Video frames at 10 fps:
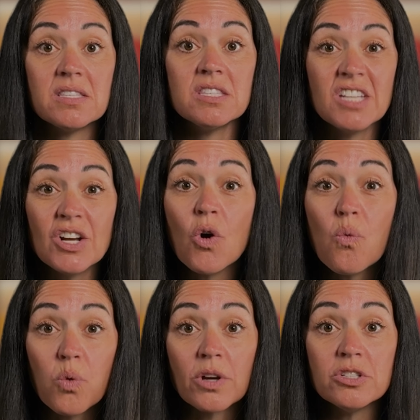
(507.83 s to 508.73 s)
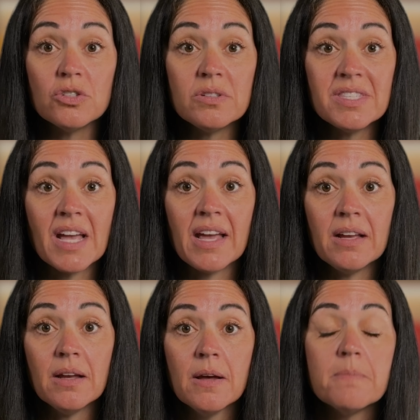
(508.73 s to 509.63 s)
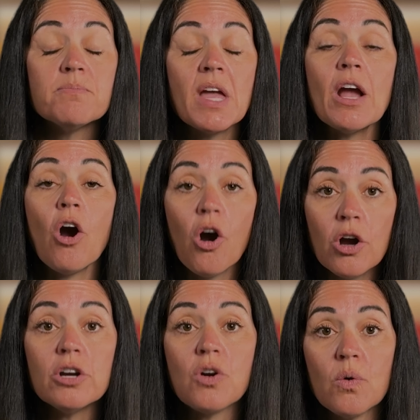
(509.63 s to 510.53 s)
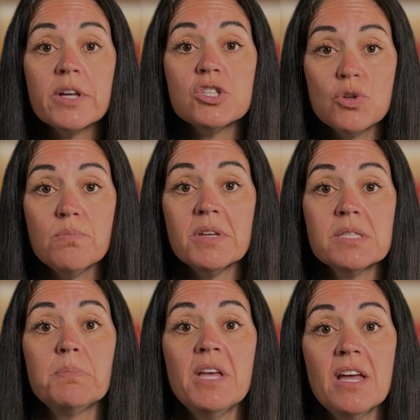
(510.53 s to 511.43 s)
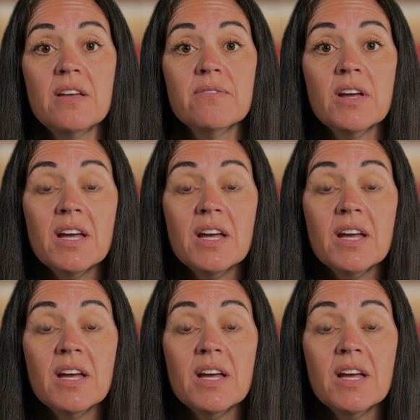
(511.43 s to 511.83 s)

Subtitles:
a single word you're saying, they are going to misbehave.